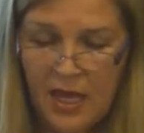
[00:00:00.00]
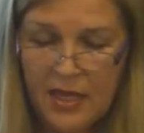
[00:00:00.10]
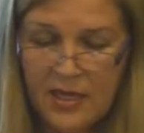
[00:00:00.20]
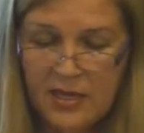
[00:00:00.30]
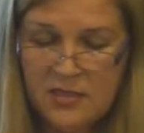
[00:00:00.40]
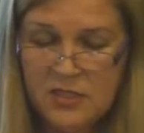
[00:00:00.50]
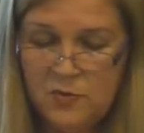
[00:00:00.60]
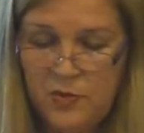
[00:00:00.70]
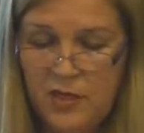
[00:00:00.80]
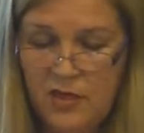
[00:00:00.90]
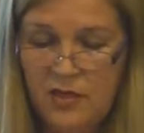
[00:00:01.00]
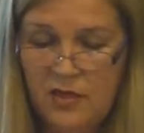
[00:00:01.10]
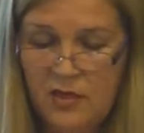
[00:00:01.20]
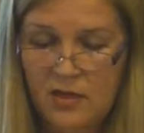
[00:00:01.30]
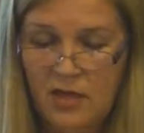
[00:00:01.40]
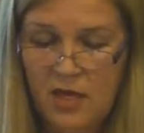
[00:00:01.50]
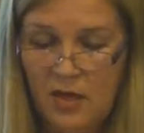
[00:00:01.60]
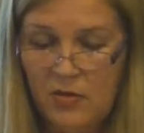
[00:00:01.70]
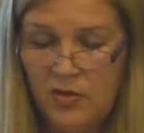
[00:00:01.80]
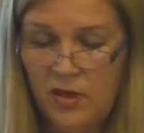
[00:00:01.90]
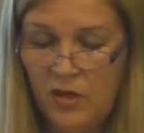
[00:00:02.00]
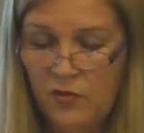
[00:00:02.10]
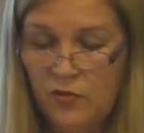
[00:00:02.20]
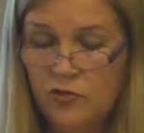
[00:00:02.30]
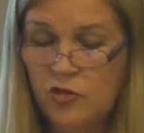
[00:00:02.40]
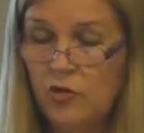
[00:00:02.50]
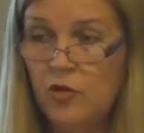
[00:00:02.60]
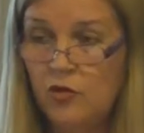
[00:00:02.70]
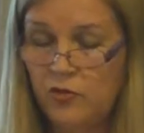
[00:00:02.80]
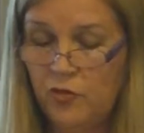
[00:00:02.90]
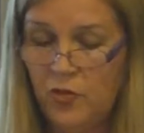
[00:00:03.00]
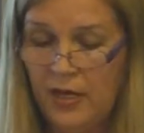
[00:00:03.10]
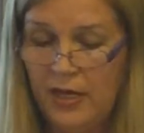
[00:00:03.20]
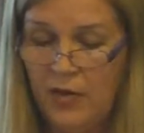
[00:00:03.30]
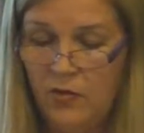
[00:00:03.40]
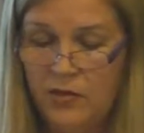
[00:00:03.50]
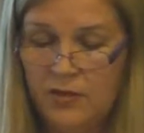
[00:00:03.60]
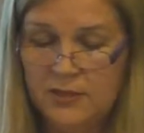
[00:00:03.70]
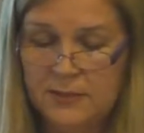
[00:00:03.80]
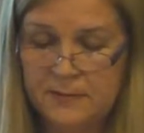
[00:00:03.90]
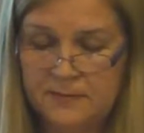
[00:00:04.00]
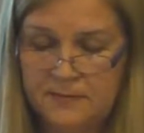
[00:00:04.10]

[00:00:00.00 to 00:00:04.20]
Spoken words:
I can speak and I'm thankful to God for allowing it.